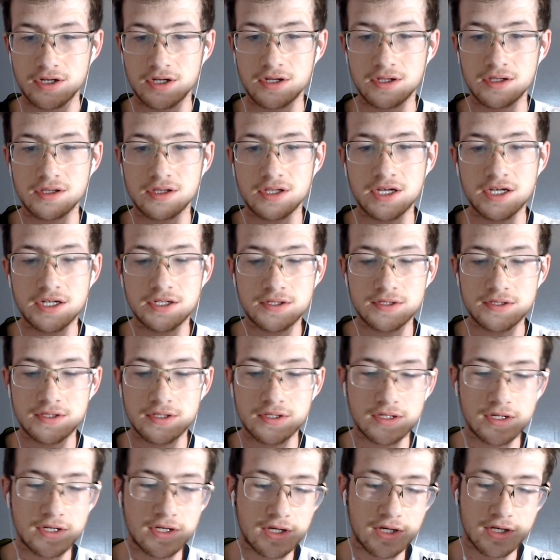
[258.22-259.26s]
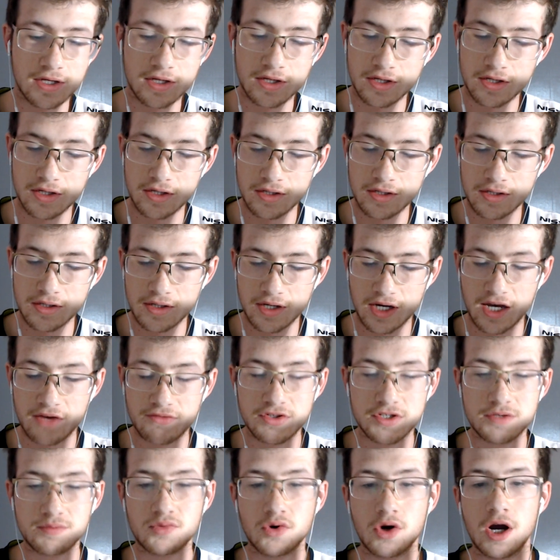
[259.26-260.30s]
lens. I have this
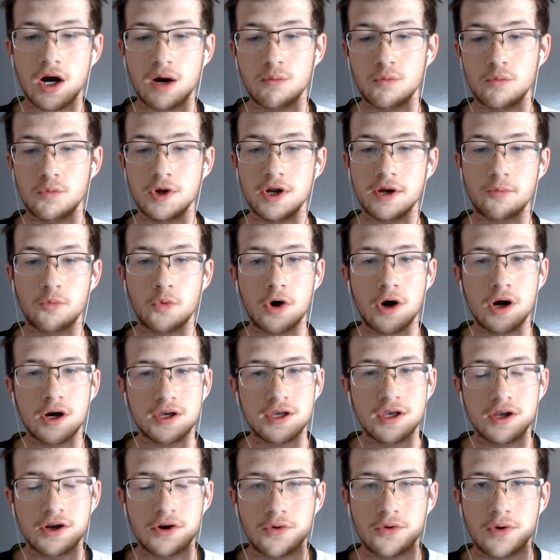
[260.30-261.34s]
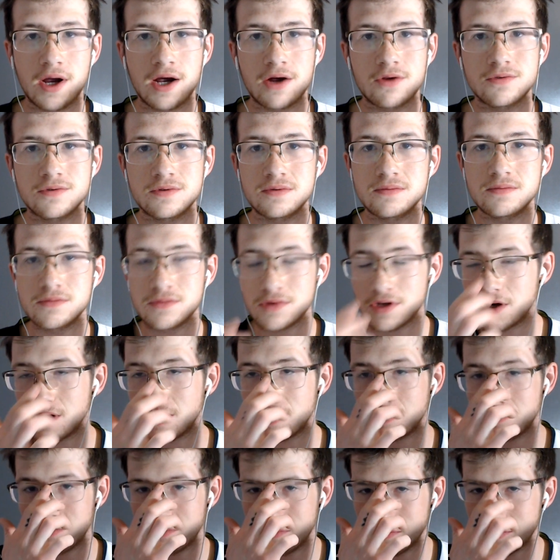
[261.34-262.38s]
problem when I'm walking around
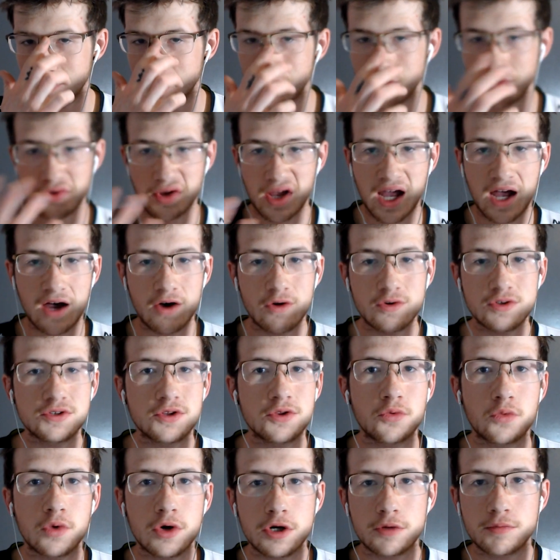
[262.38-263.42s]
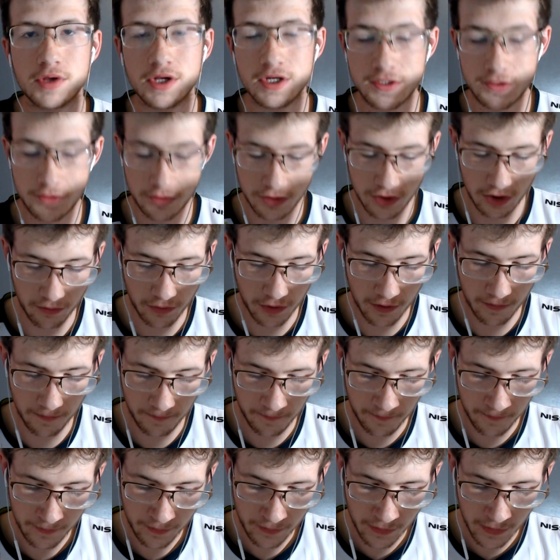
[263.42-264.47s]
either the house or the workplace or something.
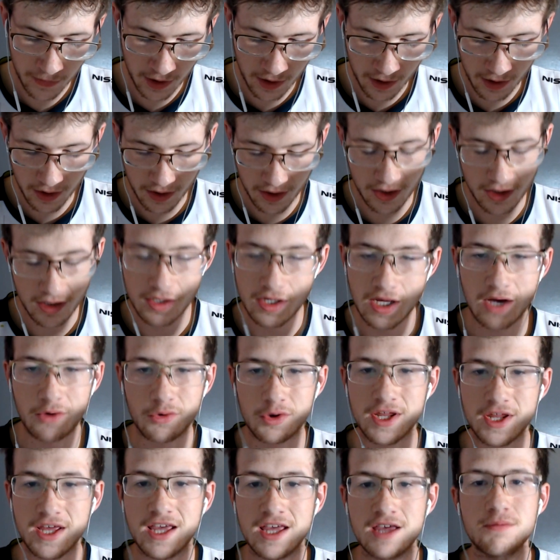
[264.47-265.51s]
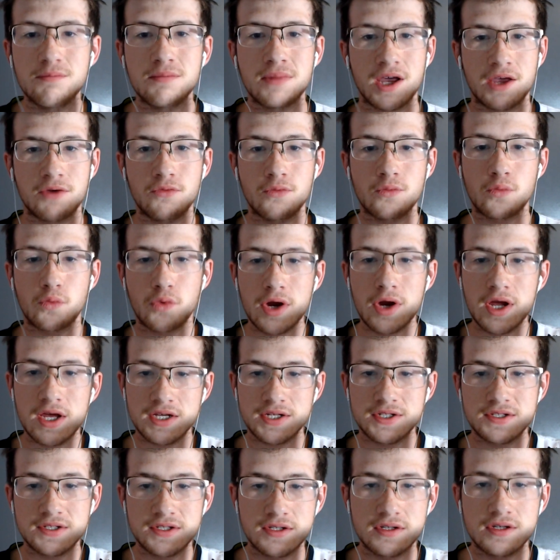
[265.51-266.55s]
I would hit my
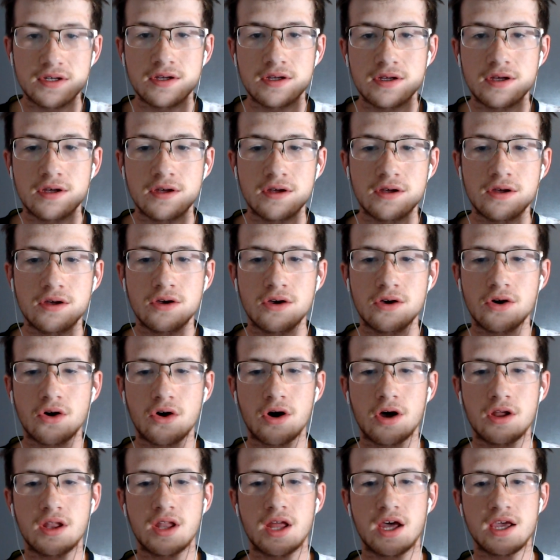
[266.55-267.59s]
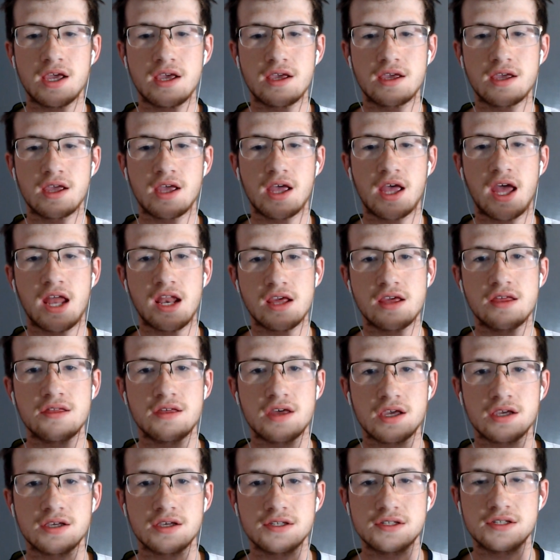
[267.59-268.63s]
wrist on like
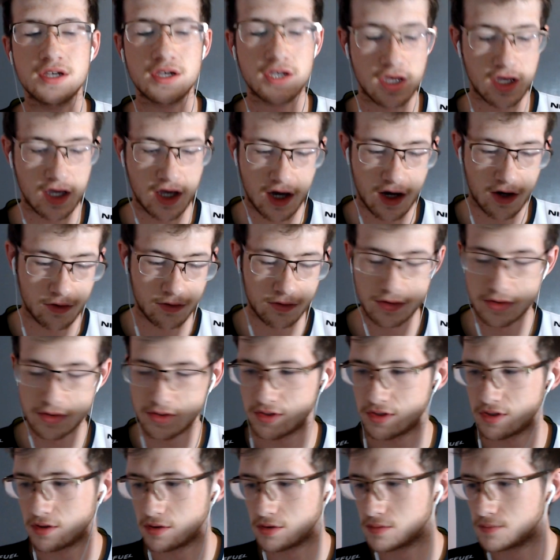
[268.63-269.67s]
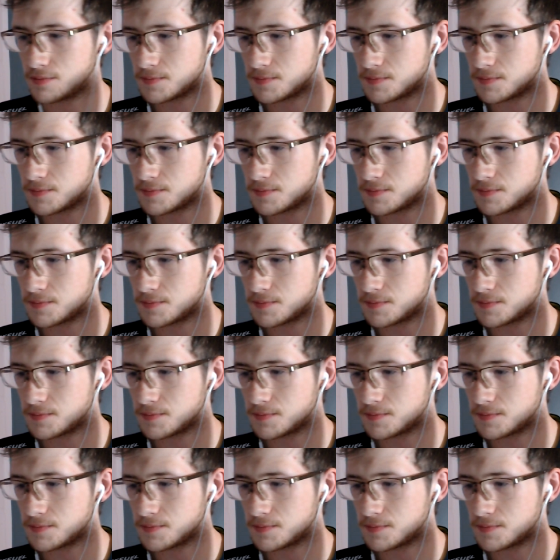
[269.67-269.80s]
anything sticking out. So